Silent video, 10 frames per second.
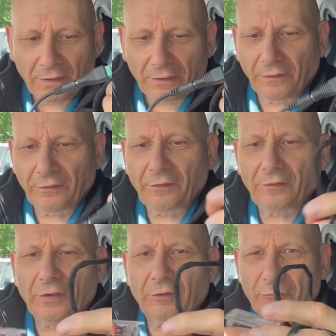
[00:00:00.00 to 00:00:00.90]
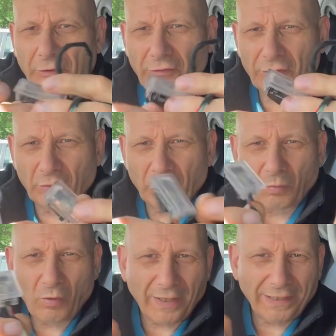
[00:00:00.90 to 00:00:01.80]
This is the original
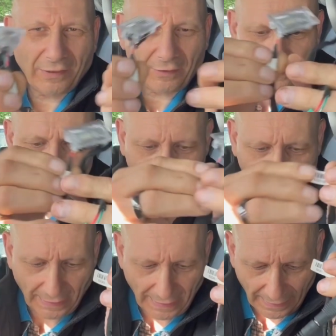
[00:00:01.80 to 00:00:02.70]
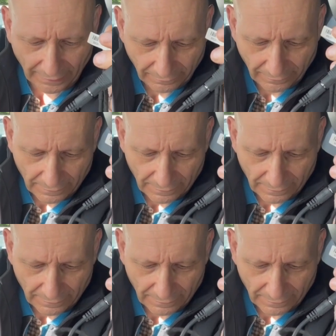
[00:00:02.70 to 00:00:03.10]
white light that we had,